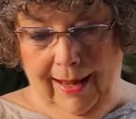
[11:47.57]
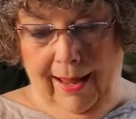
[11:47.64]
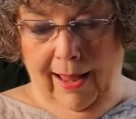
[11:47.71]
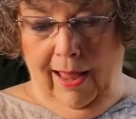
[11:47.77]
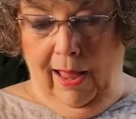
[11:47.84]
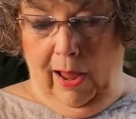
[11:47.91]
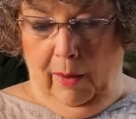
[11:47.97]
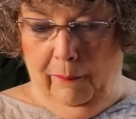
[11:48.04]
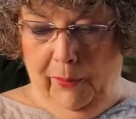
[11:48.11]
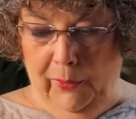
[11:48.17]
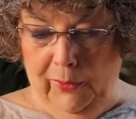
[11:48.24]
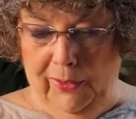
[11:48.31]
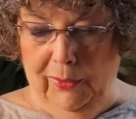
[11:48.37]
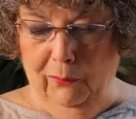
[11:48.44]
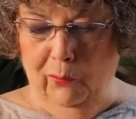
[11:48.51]
A
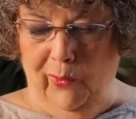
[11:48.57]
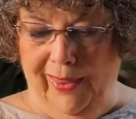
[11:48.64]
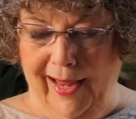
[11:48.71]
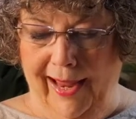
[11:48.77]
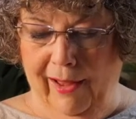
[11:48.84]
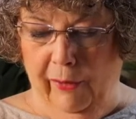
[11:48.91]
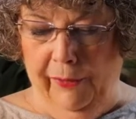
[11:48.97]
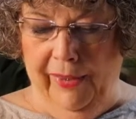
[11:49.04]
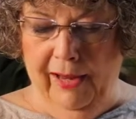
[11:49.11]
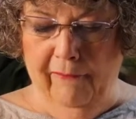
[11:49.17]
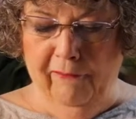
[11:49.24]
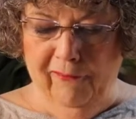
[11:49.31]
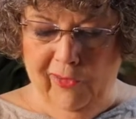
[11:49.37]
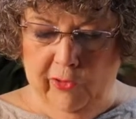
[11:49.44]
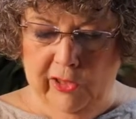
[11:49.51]
person with a healthy
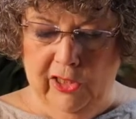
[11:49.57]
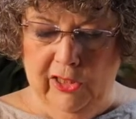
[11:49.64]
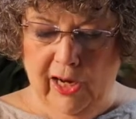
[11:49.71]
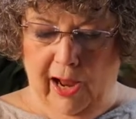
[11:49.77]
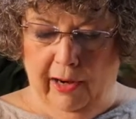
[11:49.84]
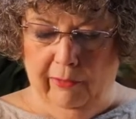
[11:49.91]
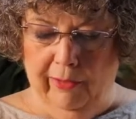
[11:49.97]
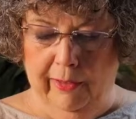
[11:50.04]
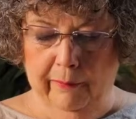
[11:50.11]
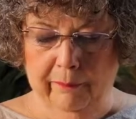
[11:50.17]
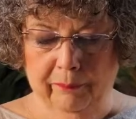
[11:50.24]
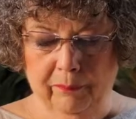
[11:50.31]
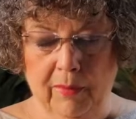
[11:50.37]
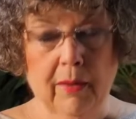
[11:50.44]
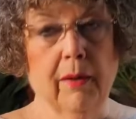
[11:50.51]
first chakra
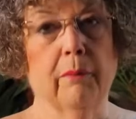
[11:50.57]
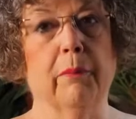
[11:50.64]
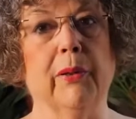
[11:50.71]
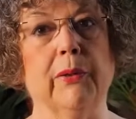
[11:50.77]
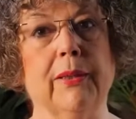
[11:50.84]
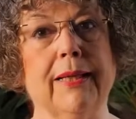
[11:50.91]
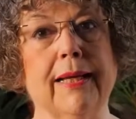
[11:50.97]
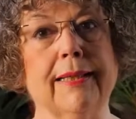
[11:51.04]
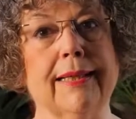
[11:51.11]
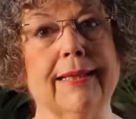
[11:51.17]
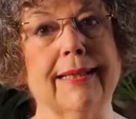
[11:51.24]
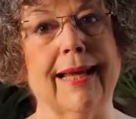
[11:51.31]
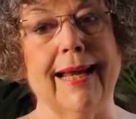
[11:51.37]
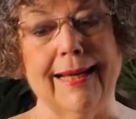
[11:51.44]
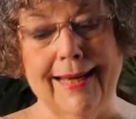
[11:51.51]
possesses
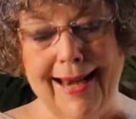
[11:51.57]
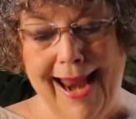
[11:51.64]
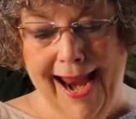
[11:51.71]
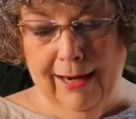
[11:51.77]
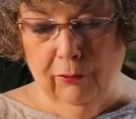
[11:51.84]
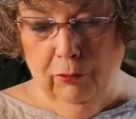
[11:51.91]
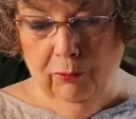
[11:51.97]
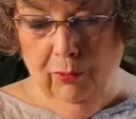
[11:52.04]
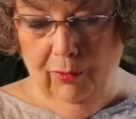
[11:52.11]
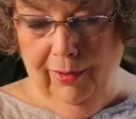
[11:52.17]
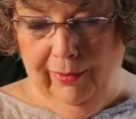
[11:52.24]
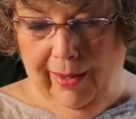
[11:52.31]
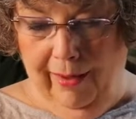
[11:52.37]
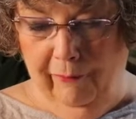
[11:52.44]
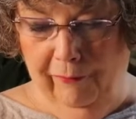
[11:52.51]
a natural
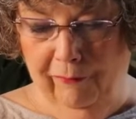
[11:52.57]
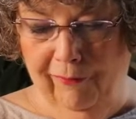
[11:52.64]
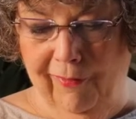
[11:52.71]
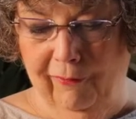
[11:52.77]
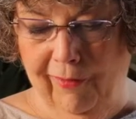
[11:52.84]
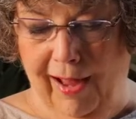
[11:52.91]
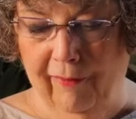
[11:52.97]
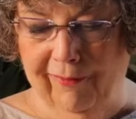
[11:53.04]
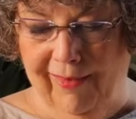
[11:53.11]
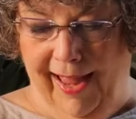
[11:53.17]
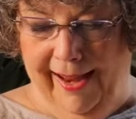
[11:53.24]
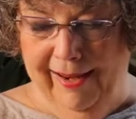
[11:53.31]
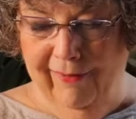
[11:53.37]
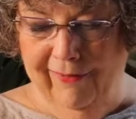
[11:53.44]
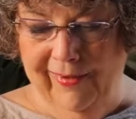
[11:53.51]
love of
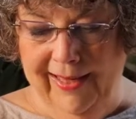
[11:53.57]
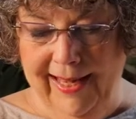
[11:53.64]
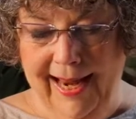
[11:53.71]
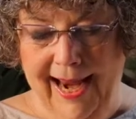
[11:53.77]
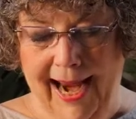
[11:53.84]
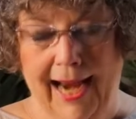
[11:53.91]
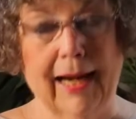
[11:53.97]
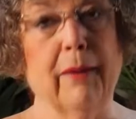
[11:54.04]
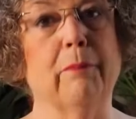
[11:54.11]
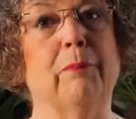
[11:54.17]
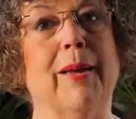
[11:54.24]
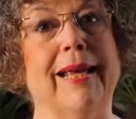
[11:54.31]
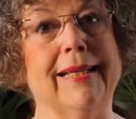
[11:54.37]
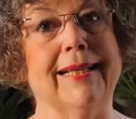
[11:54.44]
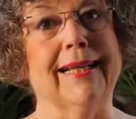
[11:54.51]
life and a
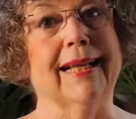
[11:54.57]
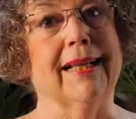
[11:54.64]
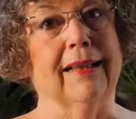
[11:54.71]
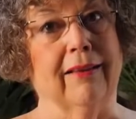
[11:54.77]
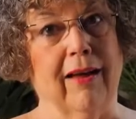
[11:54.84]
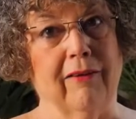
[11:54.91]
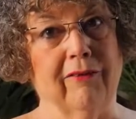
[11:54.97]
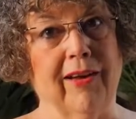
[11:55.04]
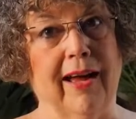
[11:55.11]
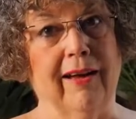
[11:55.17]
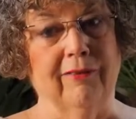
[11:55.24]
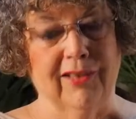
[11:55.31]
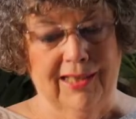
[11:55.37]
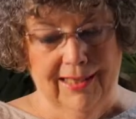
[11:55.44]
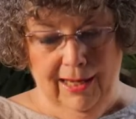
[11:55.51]
basic love
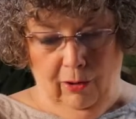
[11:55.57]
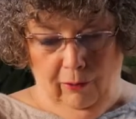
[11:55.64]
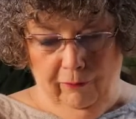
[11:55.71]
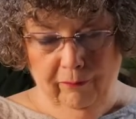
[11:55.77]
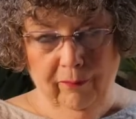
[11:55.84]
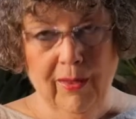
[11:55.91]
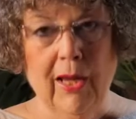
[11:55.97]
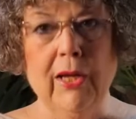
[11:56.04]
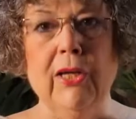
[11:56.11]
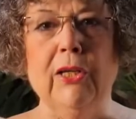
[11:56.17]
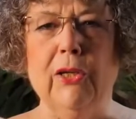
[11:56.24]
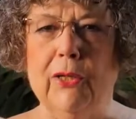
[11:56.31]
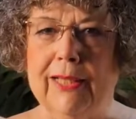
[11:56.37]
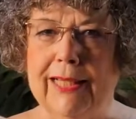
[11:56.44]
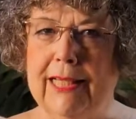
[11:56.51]
of self. You
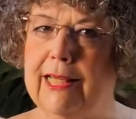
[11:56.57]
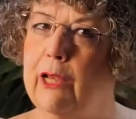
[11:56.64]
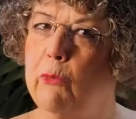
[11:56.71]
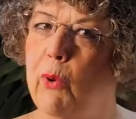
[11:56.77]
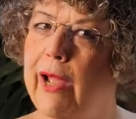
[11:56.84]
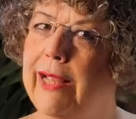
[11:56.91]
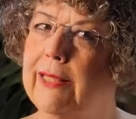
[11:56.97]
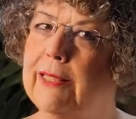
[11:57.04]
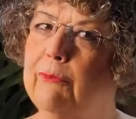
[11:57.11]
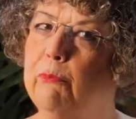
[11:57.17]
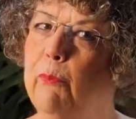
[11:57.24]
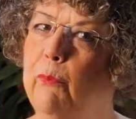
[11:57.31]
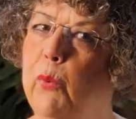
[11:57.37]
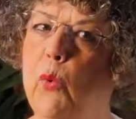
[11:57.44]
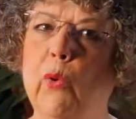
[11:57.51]
can see why it's
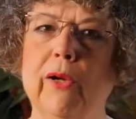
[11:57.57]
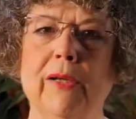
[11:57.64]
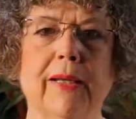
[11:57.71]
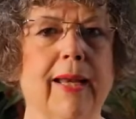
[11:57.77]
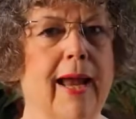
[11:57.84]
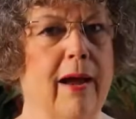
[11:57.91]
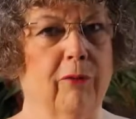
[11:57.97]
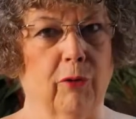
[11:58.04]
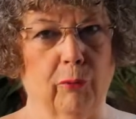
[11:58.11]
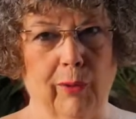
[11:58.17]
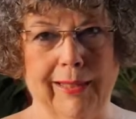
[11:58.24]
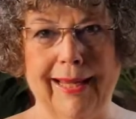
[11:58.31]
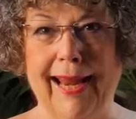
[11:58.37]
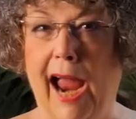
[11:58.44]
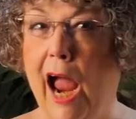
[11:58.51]
important to have a
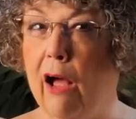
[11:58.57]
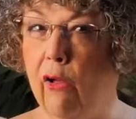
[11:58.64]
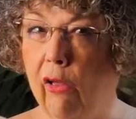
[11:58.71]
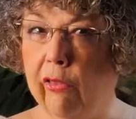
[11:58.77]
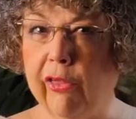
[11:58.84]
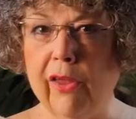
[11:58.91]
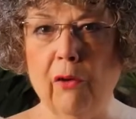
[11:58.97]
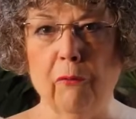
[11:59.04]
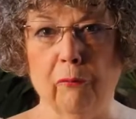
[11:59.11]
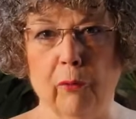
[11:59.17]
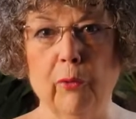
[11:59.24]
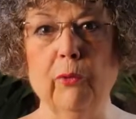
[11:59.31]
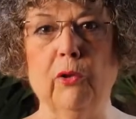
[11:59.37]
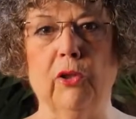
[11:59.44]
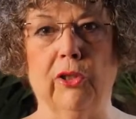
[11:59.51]
really healthy
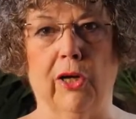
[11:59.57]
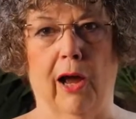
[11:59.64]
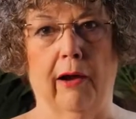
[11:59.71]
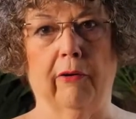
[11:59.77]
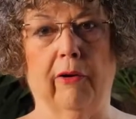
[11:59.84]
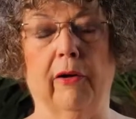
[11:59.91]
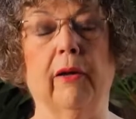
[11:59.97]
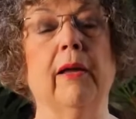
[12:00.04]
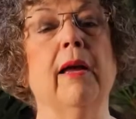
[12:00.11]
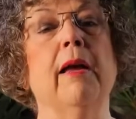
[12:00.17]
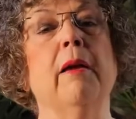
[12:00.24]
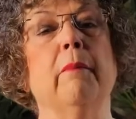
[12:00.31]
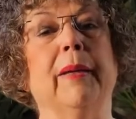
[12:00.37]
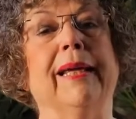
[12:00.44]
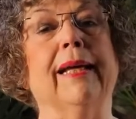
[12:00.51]
root chakra,
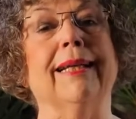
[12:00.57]
because